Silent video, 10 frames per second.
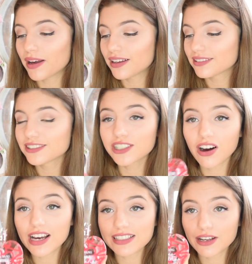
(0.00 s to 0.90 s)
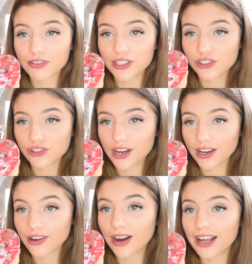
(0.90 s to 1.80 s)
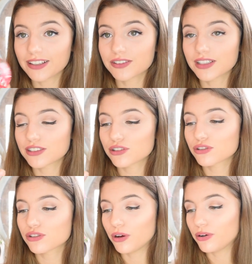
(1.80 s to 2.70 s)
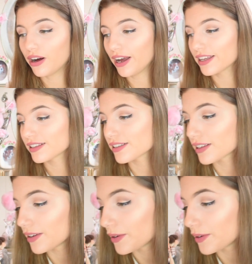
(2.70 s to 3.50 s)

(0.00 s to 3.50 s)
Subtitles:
but you guys definitely should try and get your hands on this. It's so nice.